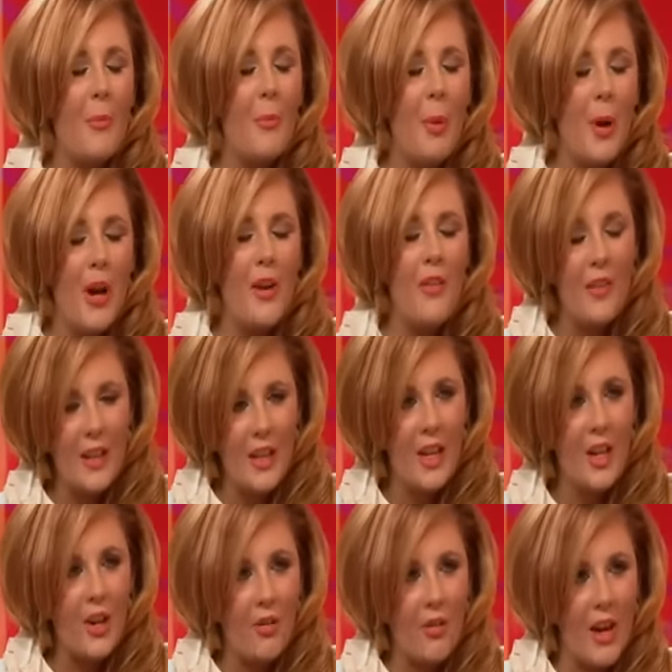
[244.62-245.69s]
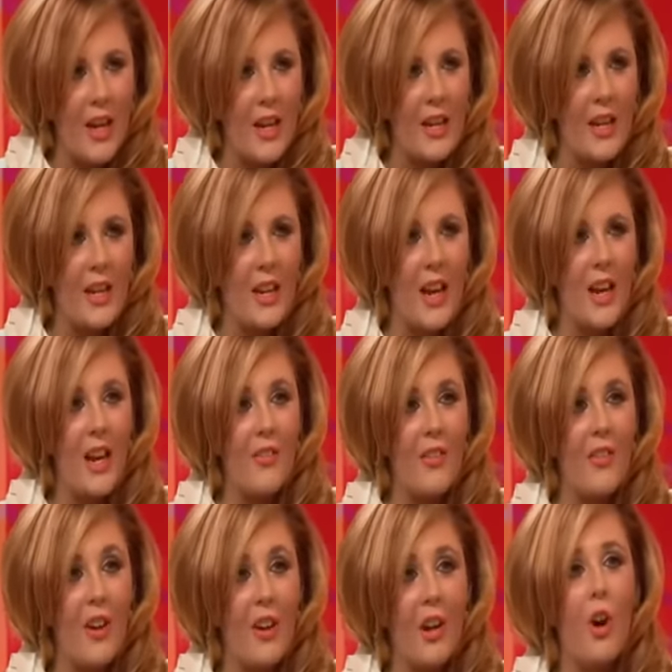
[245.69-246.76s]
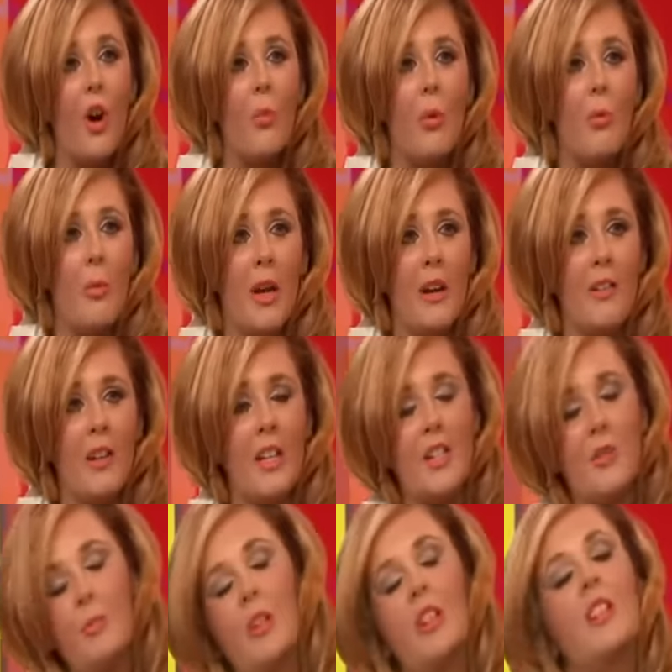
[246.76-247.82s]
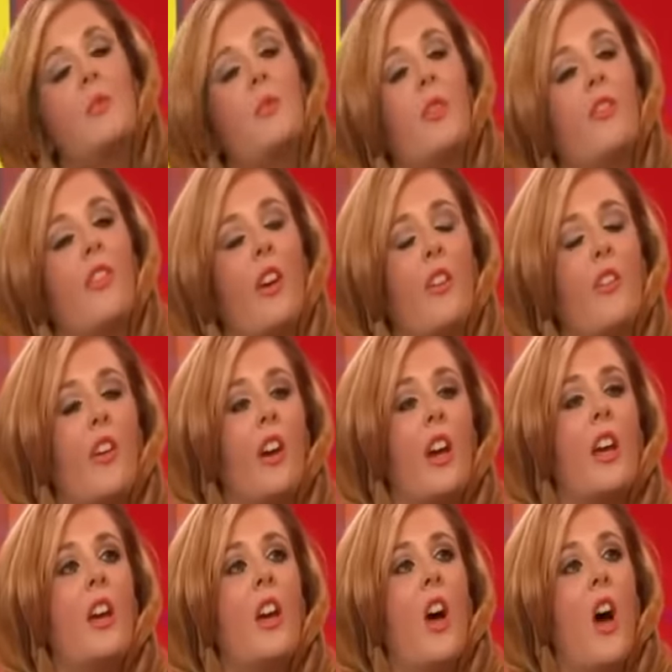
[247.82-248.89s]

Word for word: I perfectly agree, and mm. I have a very open marriage because we're very, very